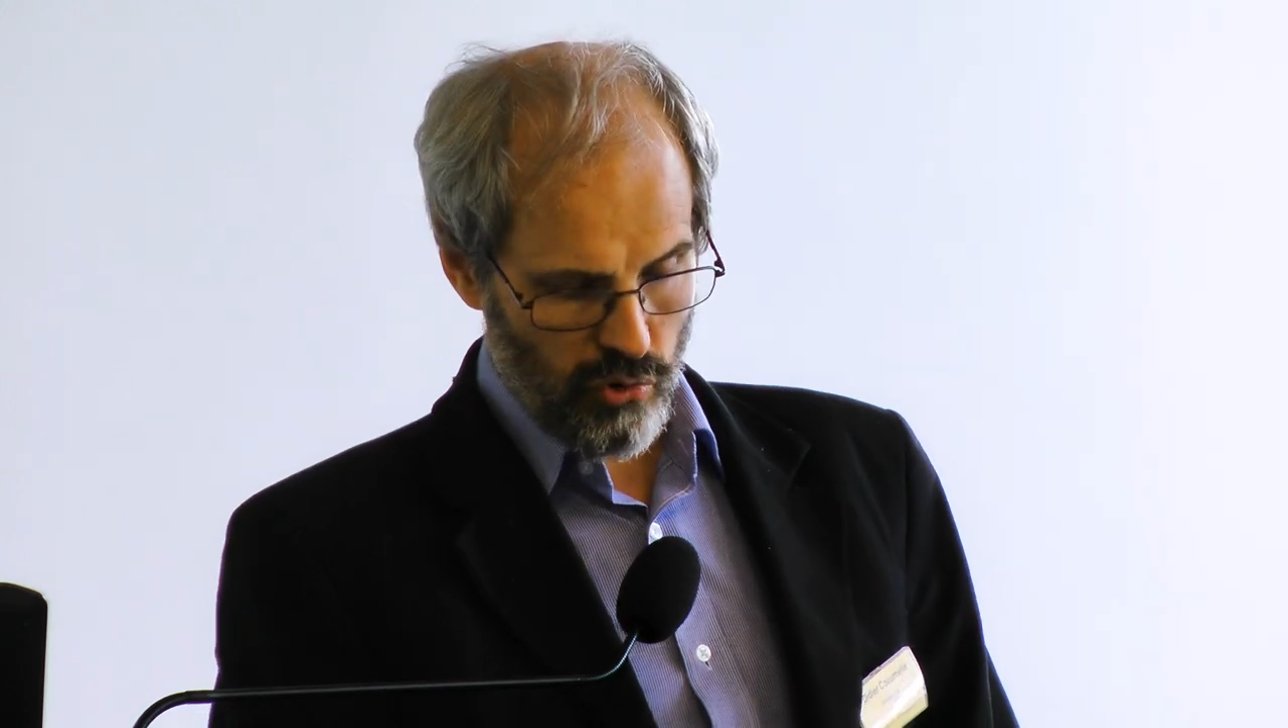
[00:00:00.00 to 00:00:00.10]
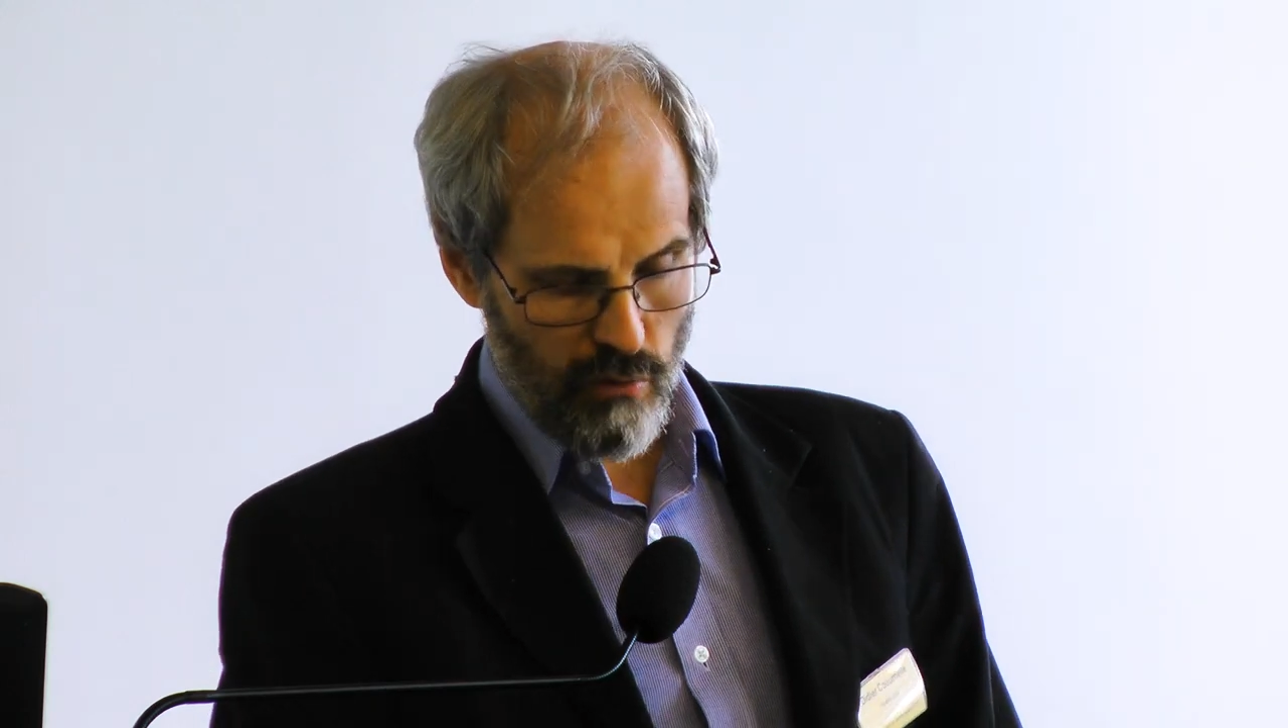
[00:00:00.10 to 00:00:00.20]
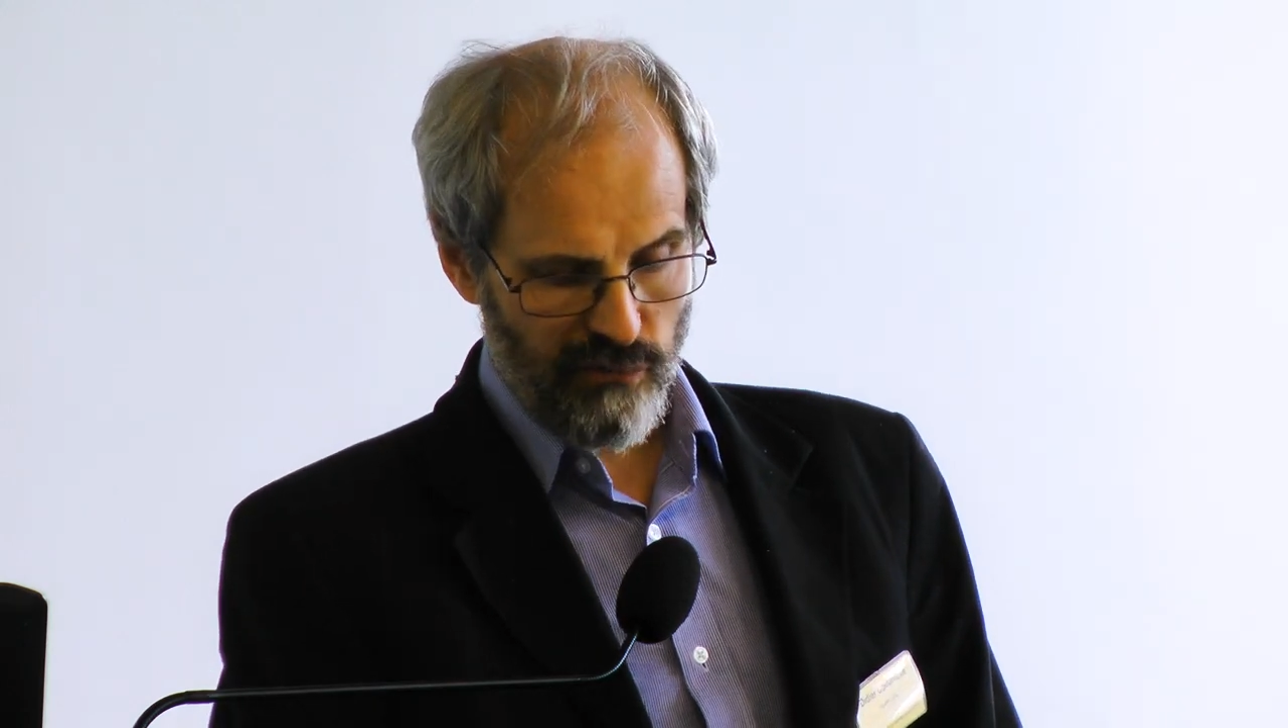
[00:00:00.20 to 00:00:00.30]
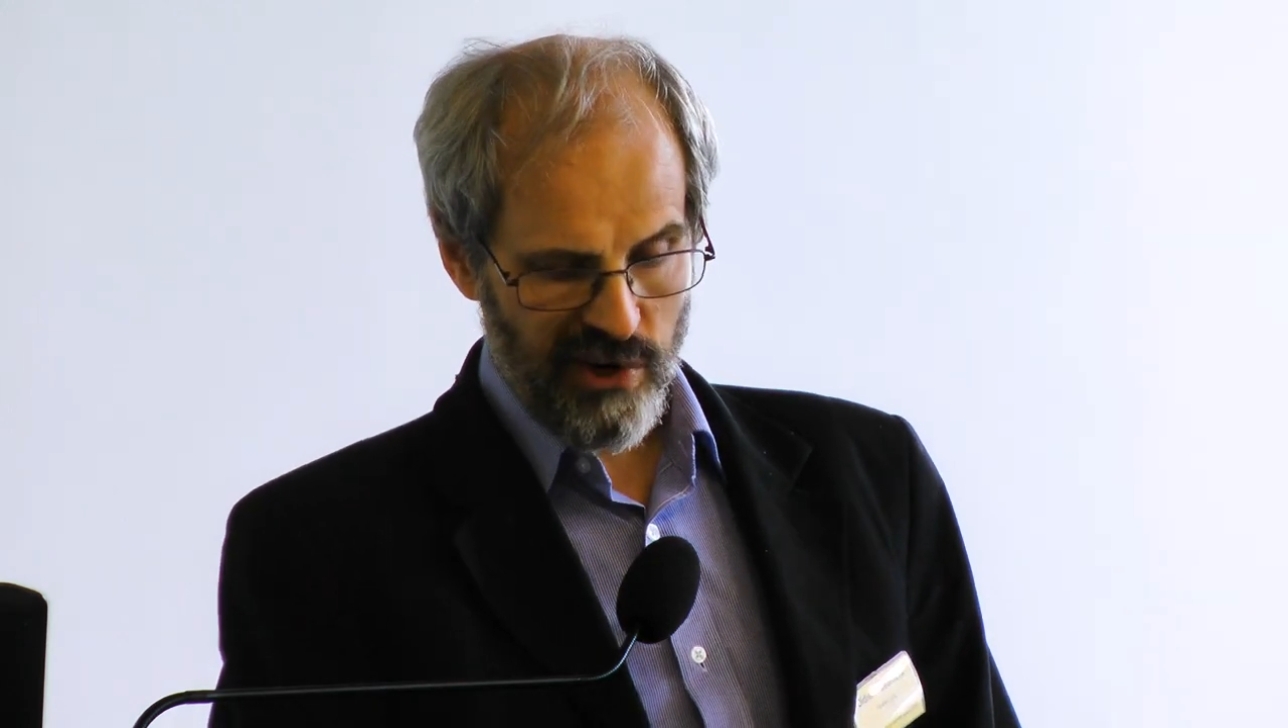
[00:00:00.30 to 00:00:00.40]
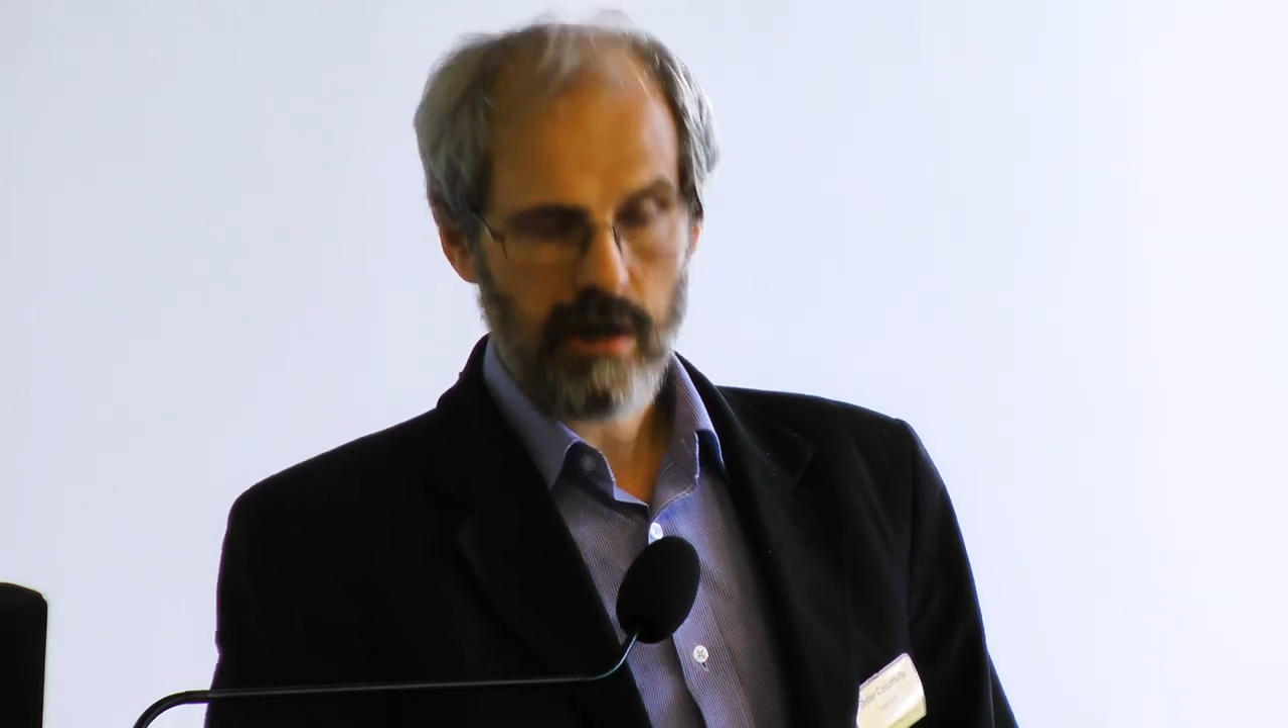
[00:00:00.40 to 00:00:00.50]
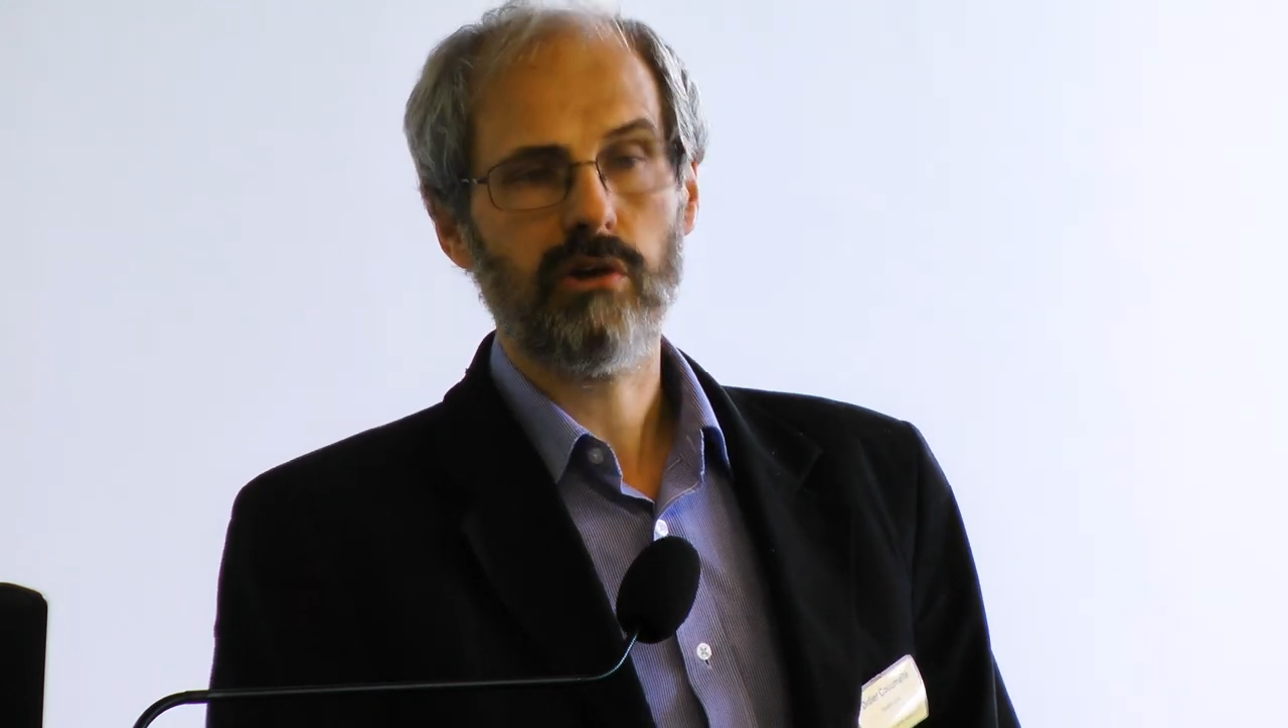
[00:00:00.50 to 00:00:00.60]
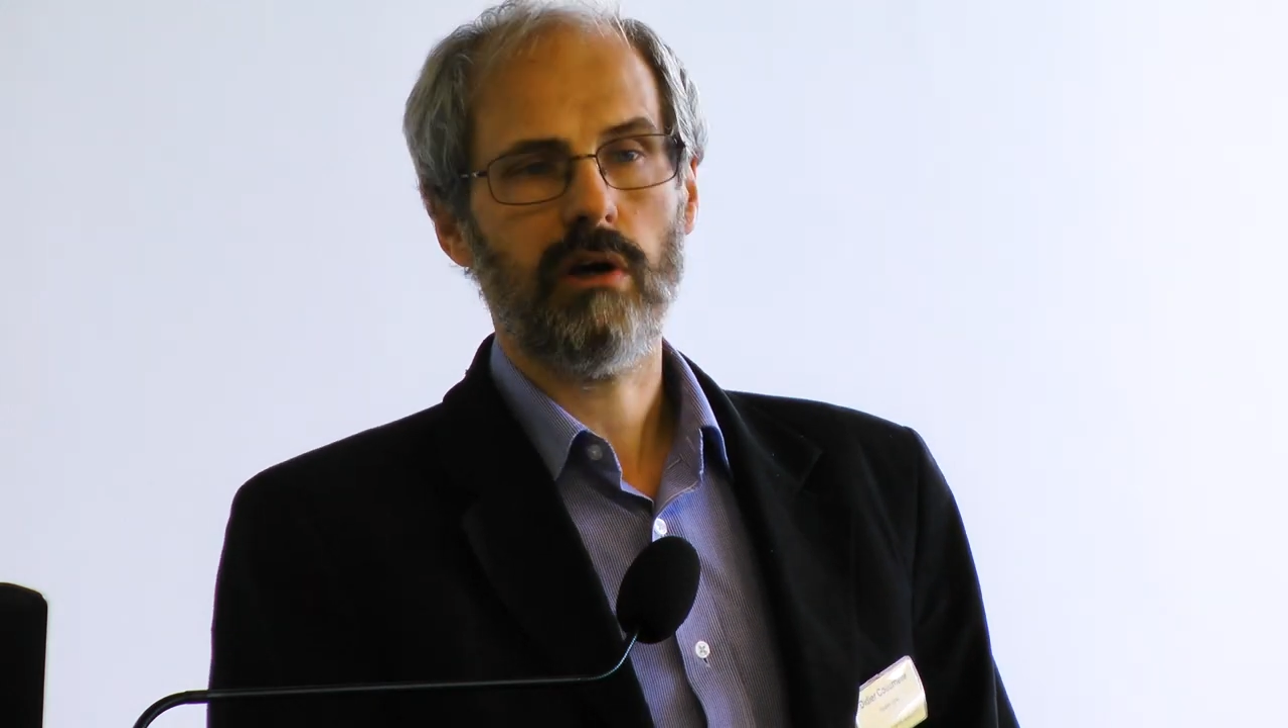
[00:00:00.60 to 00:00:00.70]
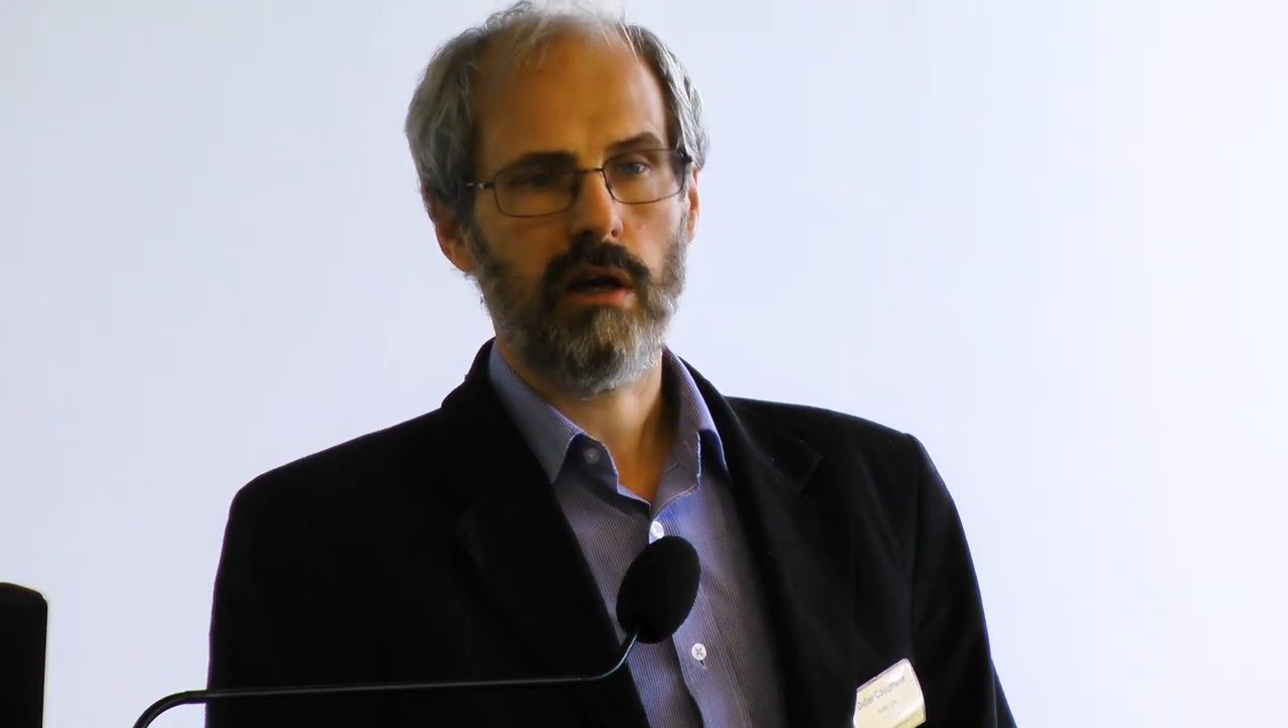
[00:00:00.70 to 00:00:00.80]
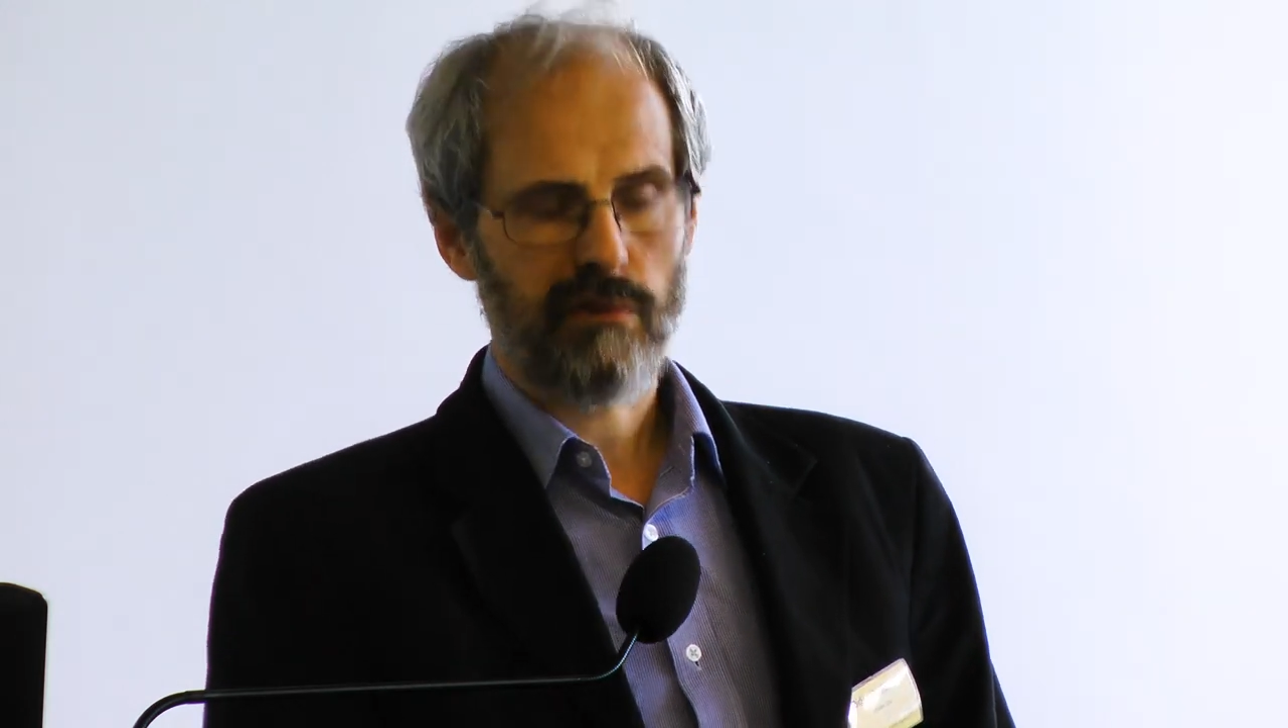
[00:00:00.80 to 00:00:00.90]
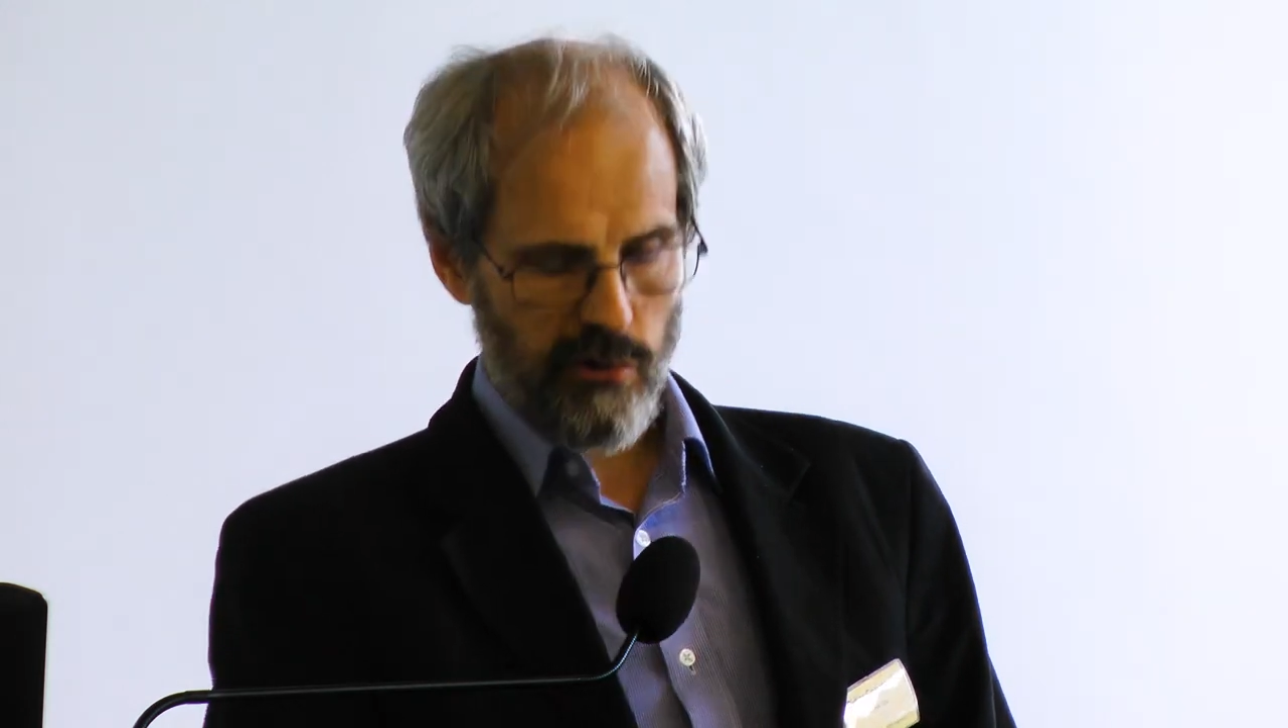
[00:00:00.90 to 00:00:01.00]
to fill the